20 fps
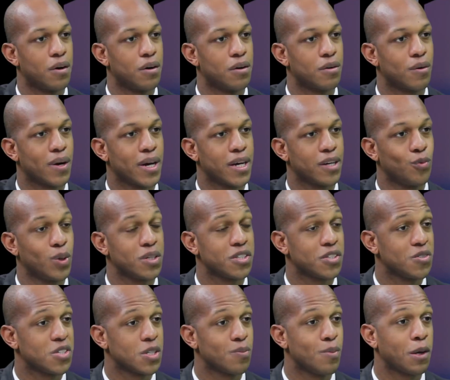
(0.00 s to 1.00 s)
All right. Well,
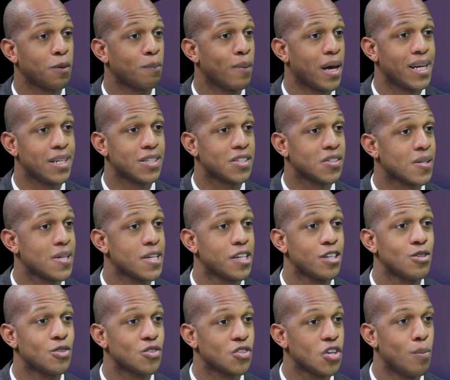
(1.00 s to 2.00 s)
Susan MacManus, thank
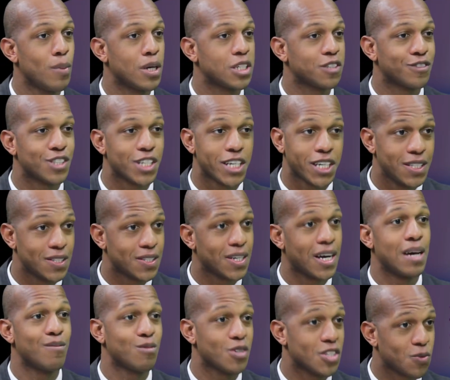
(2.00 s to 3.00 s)
you so much for taking
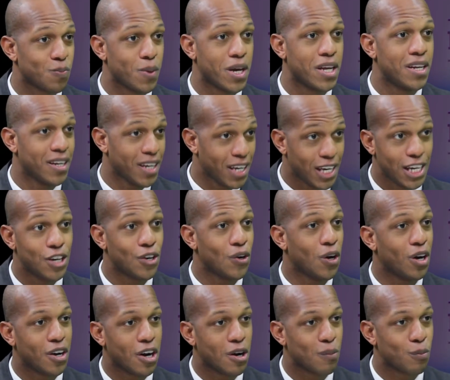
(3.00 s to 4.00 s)
time to spend here
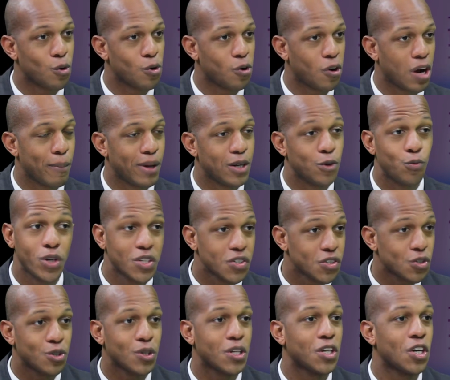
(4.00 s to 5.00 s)
on our program, and we
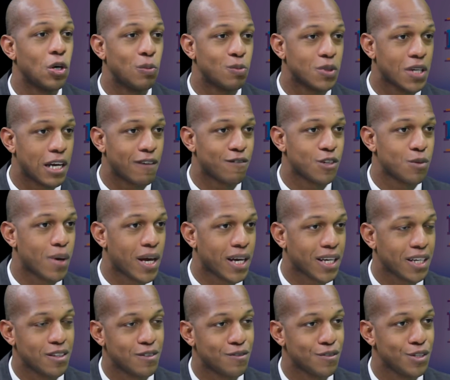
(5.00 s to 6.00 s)
certainly hope to have you
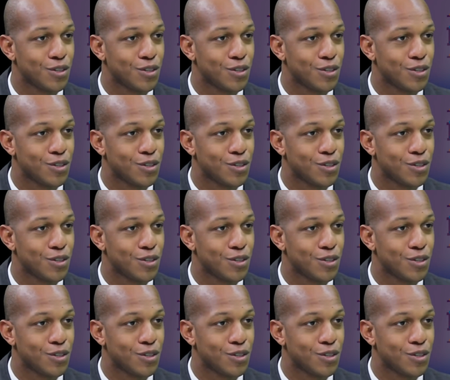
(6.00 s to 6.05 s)
back in the